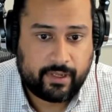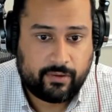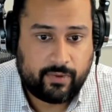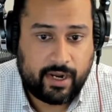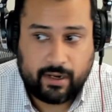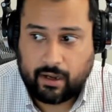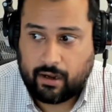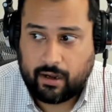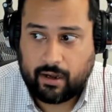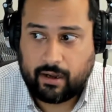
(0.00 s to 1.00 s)
right?
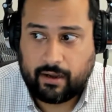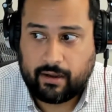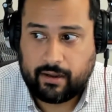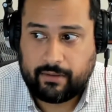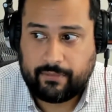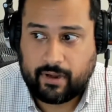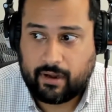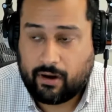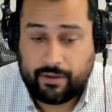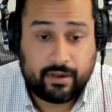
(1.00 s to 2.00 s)
Are
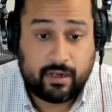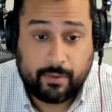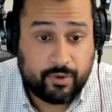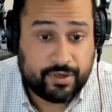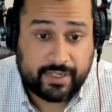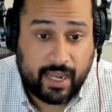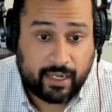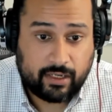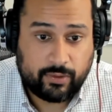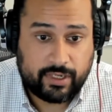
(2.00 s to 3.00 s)
the numbers
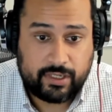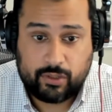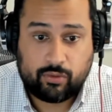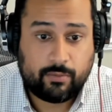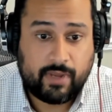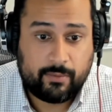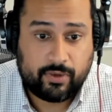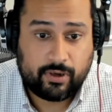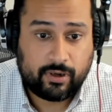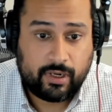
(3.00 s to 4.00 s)
accurate? Do you
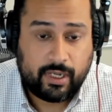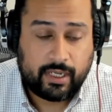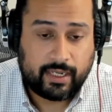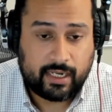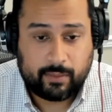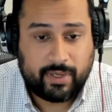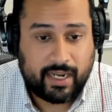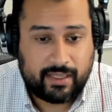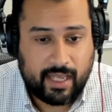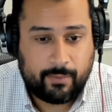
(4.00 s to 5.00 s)
remember getting
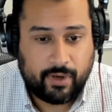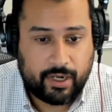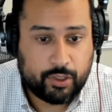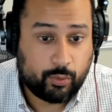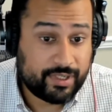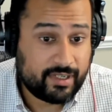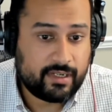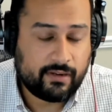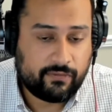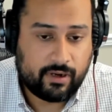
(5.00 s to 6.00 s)
paid that much, or was it a
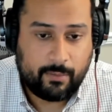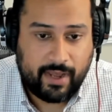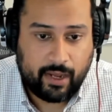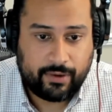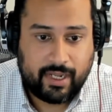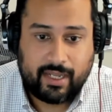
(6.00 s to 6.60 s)
different amount?